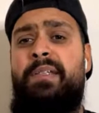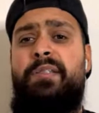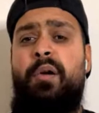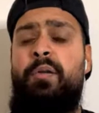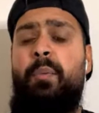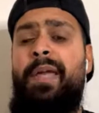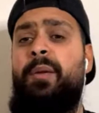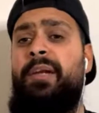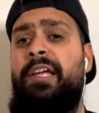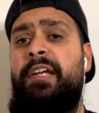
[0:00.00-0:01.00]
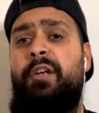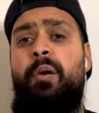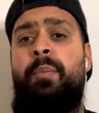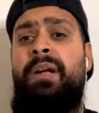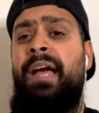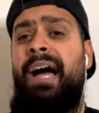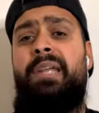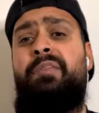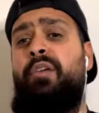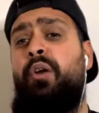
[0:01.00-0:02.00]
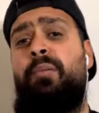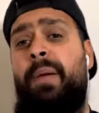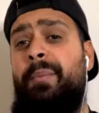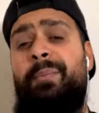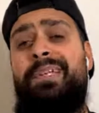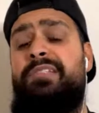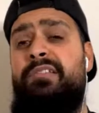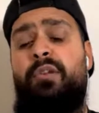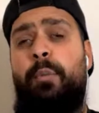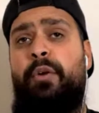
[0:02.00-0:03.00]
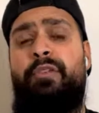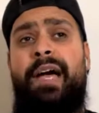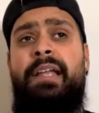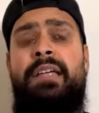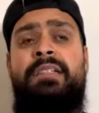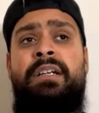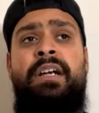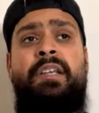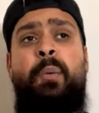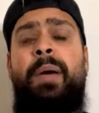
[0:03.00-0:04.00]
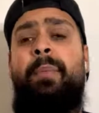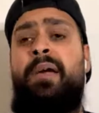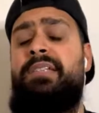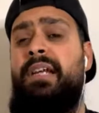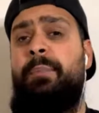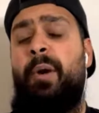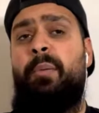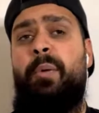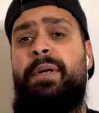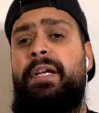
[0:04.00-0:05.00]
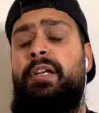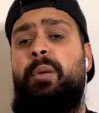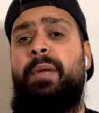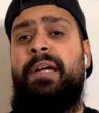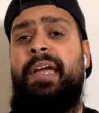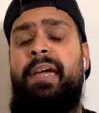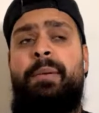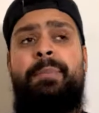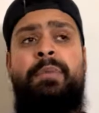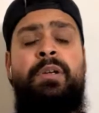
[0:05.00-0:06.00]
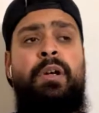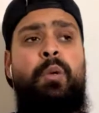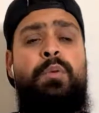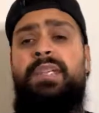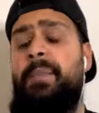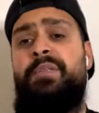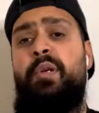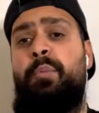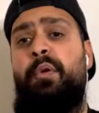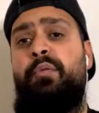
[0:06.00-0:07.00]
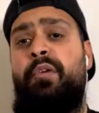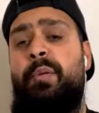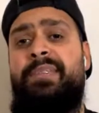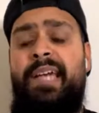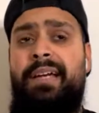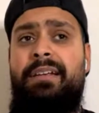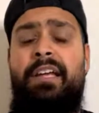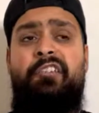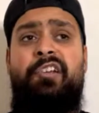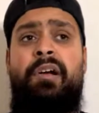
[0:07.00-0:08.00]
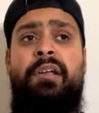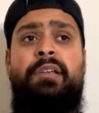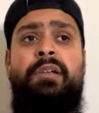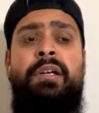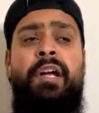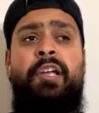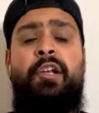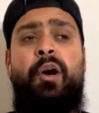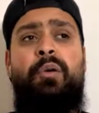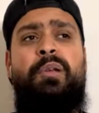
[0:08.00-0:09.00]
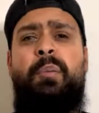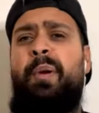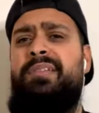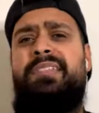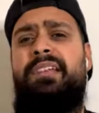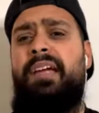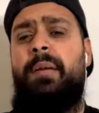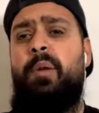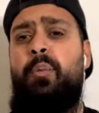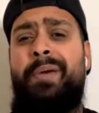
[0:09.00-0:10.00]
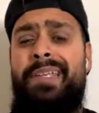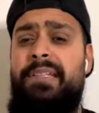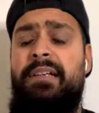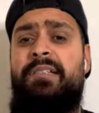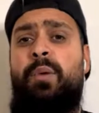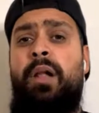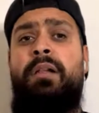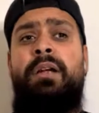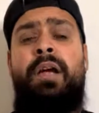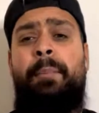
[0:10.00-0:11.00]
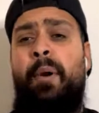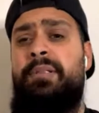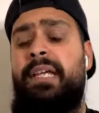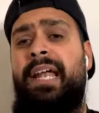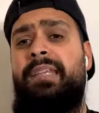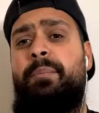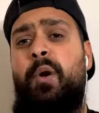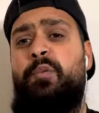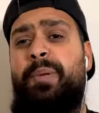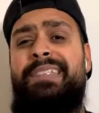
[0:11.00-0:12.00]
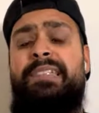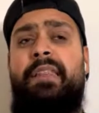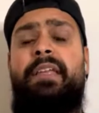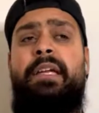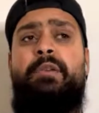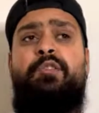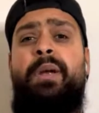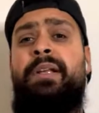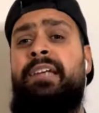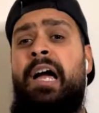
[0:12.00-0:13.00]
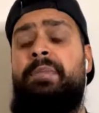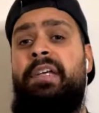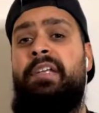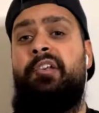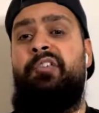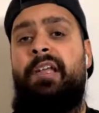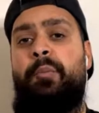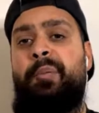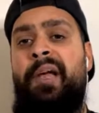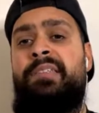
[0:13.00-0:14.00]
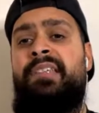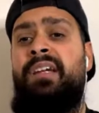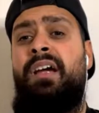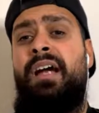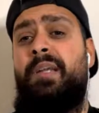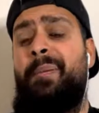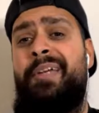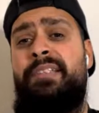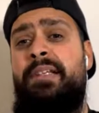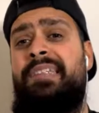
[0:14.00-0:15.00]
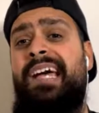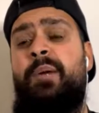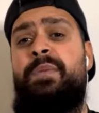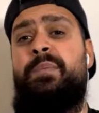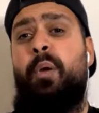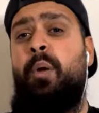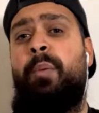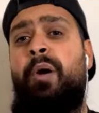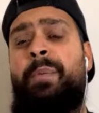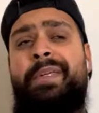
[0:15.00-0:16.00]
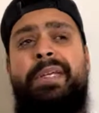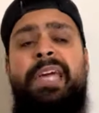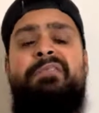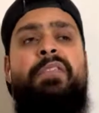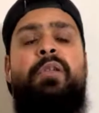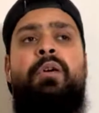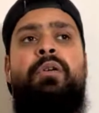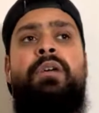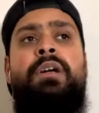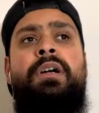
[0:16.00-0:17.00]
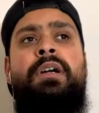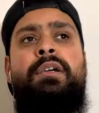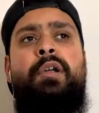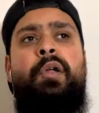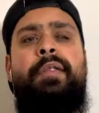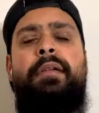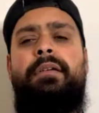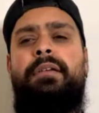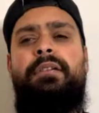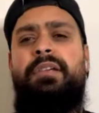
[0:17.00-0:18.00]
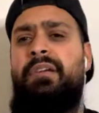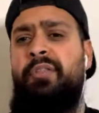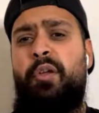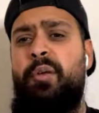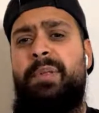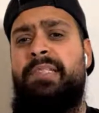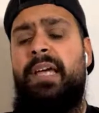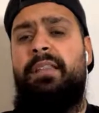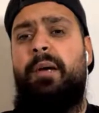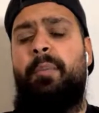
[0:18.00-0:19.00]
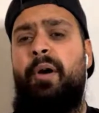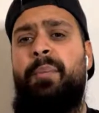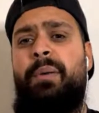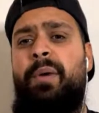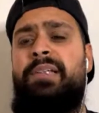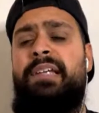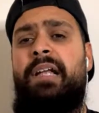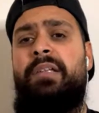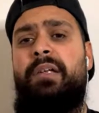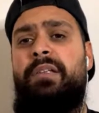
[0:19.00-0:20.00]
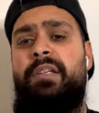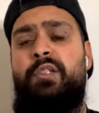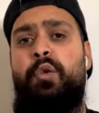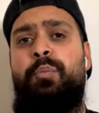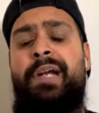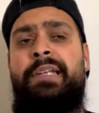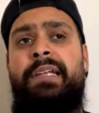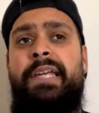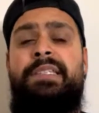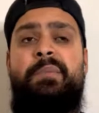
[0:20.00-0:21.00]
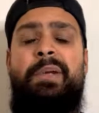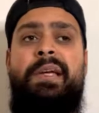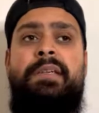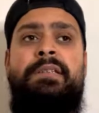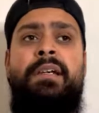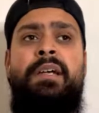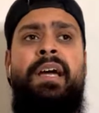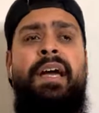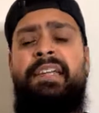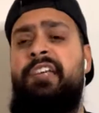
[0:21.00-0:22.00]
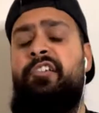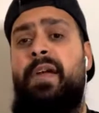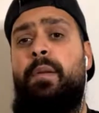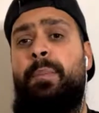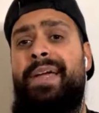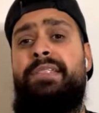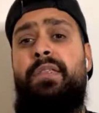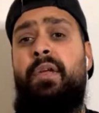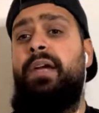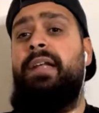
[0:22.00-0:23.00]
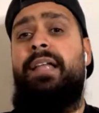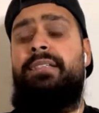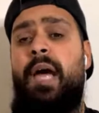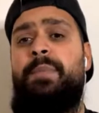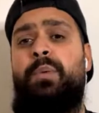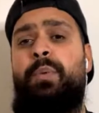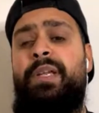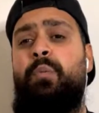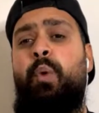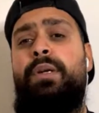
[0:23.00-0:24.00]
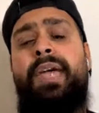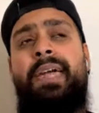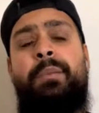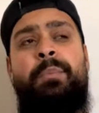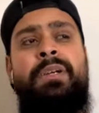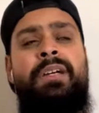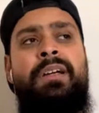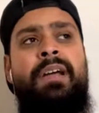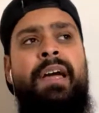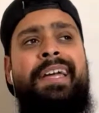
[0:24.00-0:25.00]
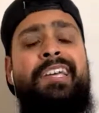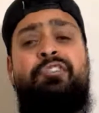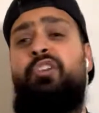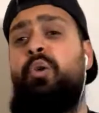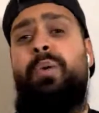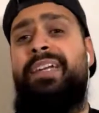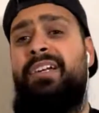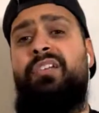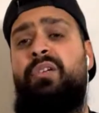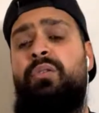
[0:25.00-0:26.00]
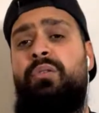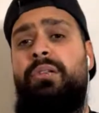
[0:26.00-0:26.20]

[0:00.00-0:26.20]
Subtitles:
You saw the way they were linking up. And if you don't remember, please just go watch the highlights. The way Martial and Pogba were linking up that game was absolutely beautiful. It was second nature. They were bossing the game. They were pressing as well. Martial had the most presses. I think it was 20 times he initiated the press. The person in second was Paul Pogba. You never thought you'd be saying that. Pogba and Martial, the two branded lazy players, initiating the press 39 times within one game. He's shown what he can do.